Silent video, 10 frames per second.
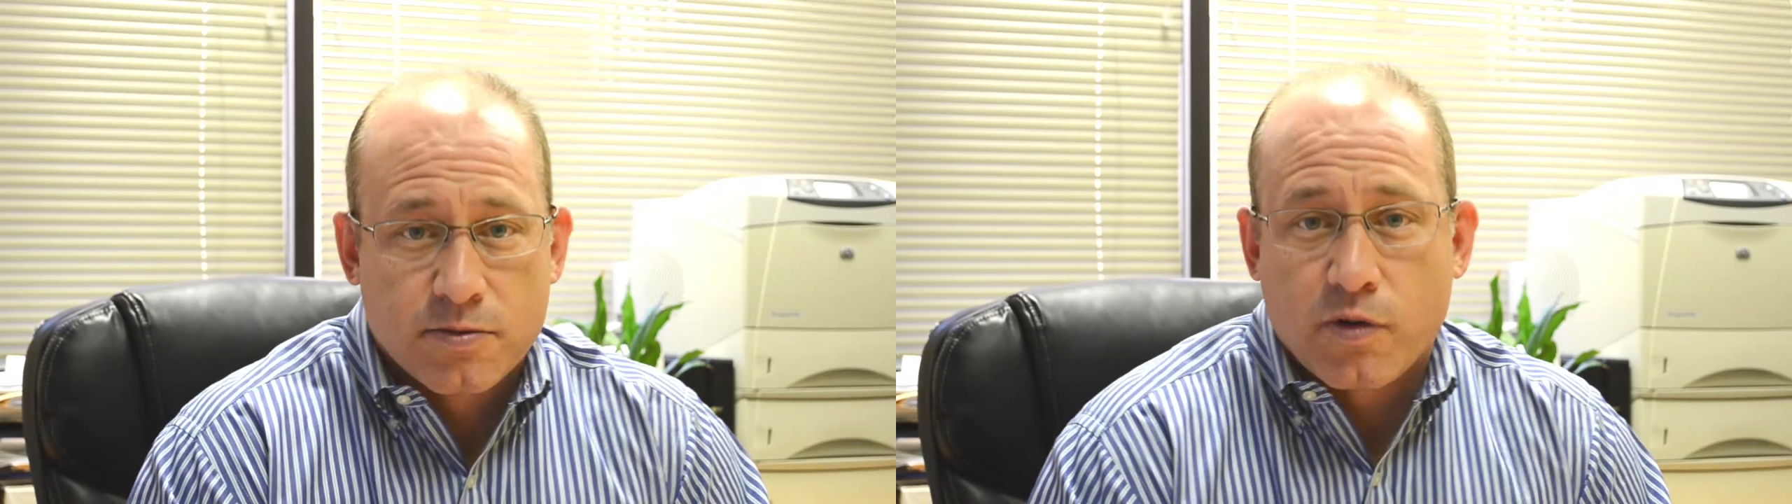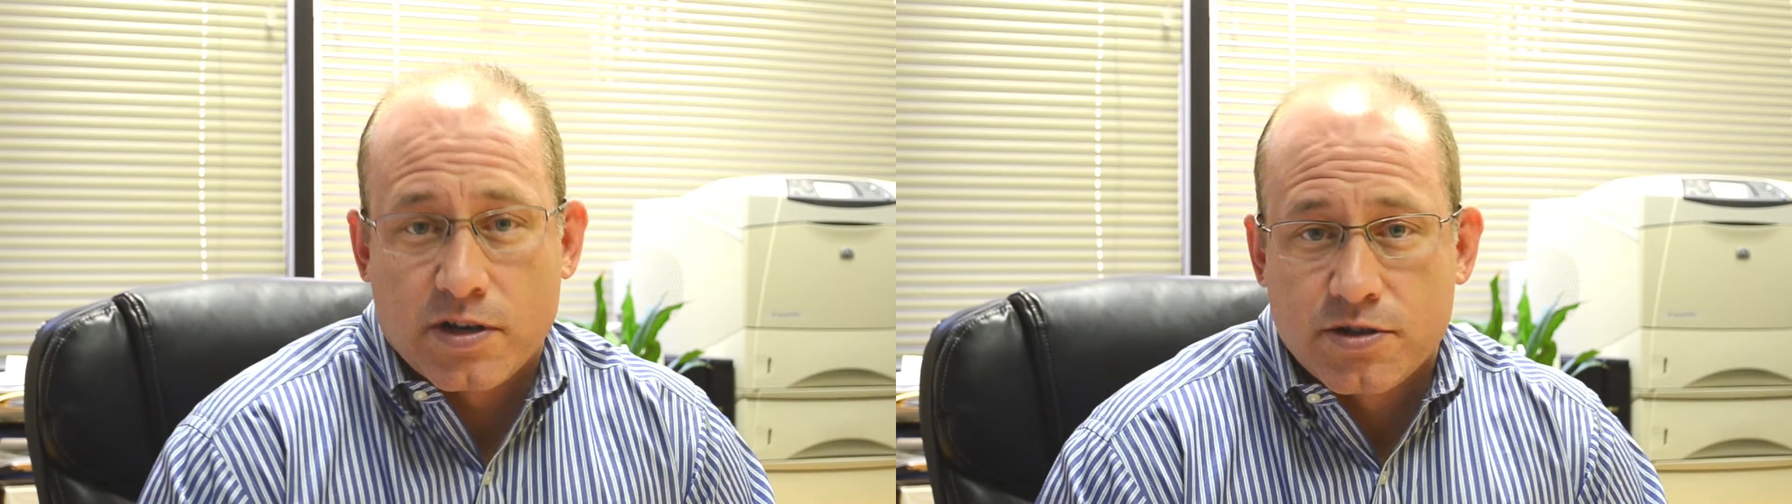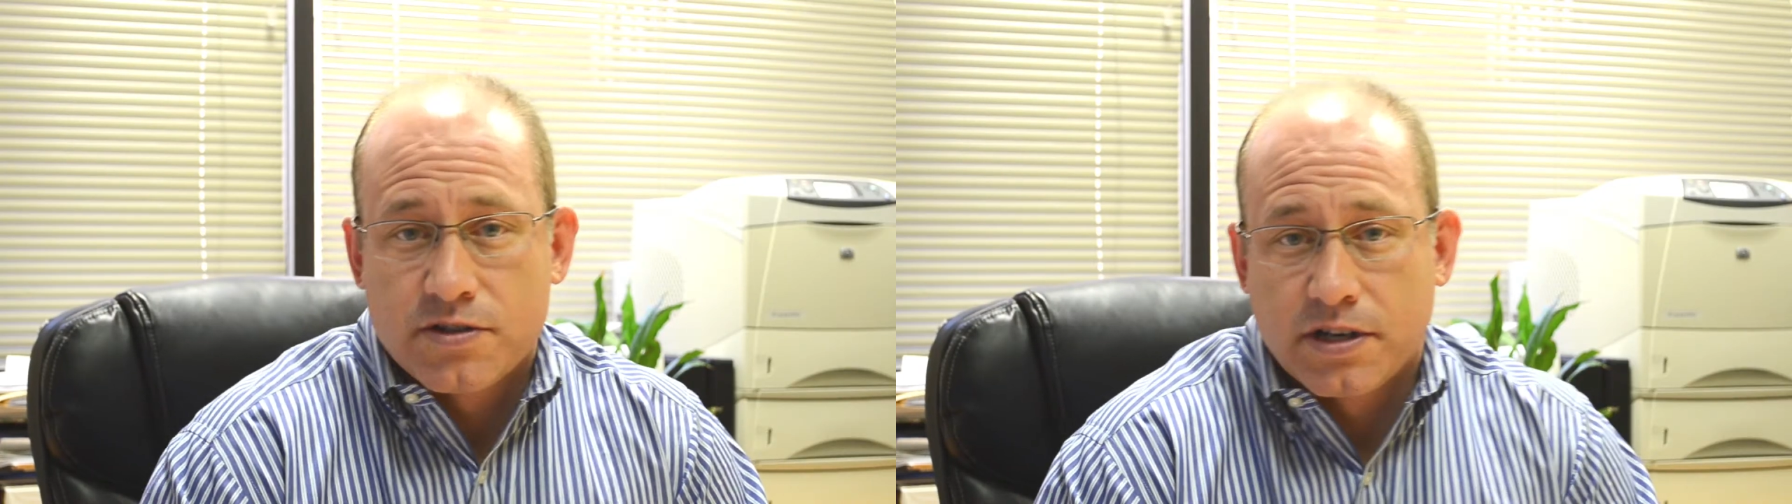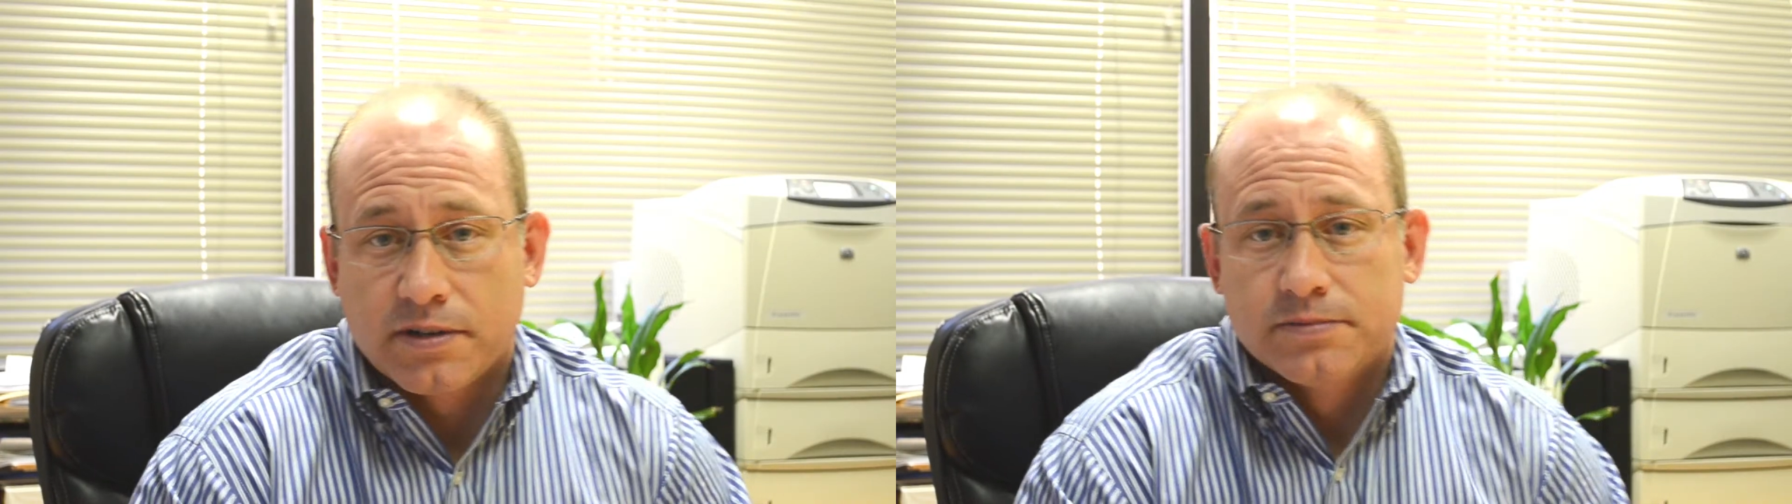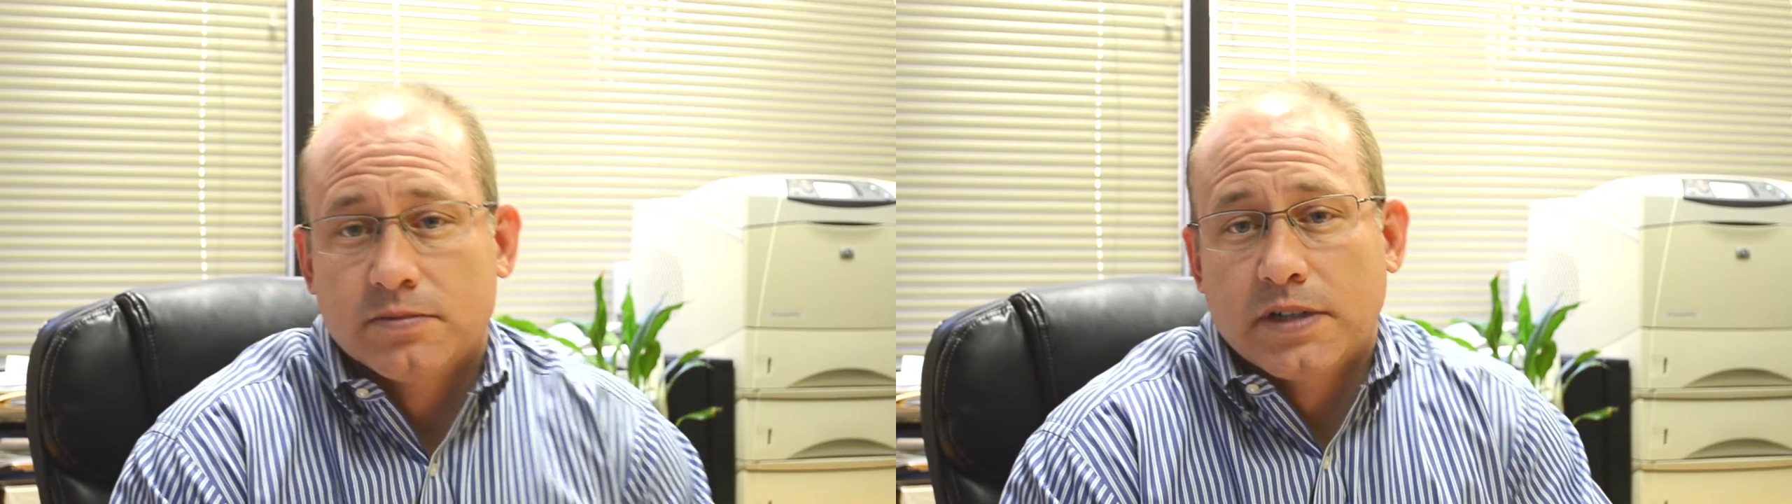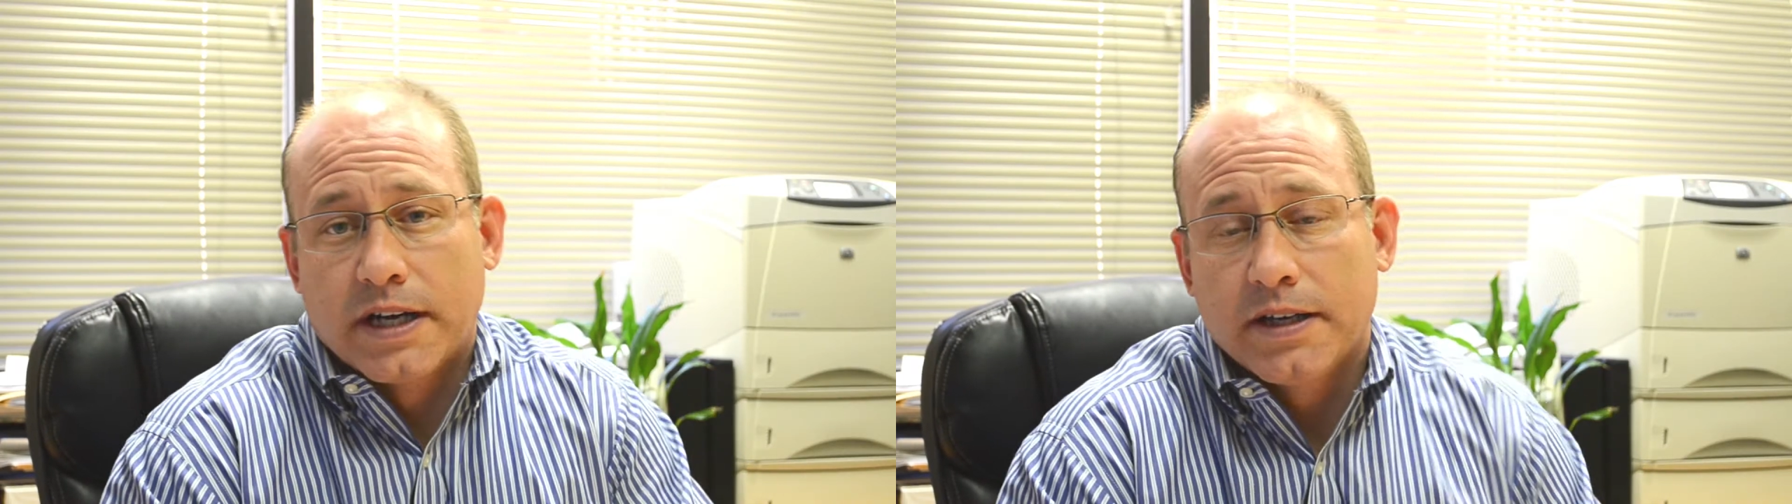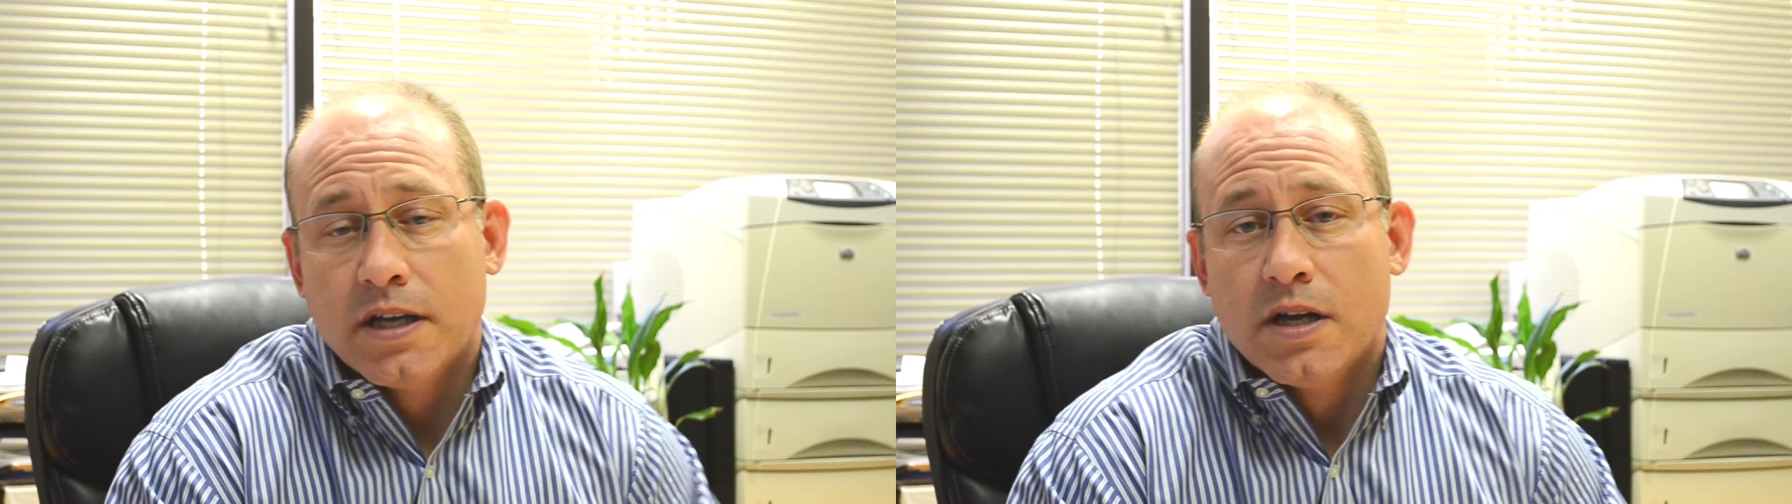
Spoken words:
questions here. Okay.